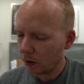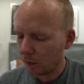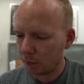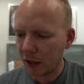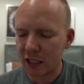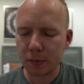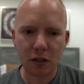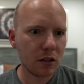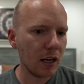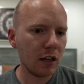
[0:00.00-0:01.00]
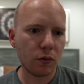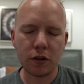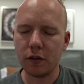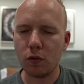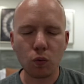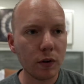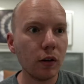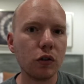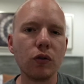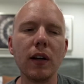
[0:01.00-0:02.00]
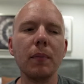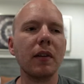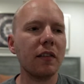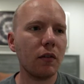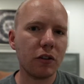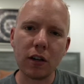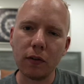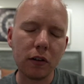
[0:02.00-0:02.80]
plasma exchange, which is a real trip because they shove a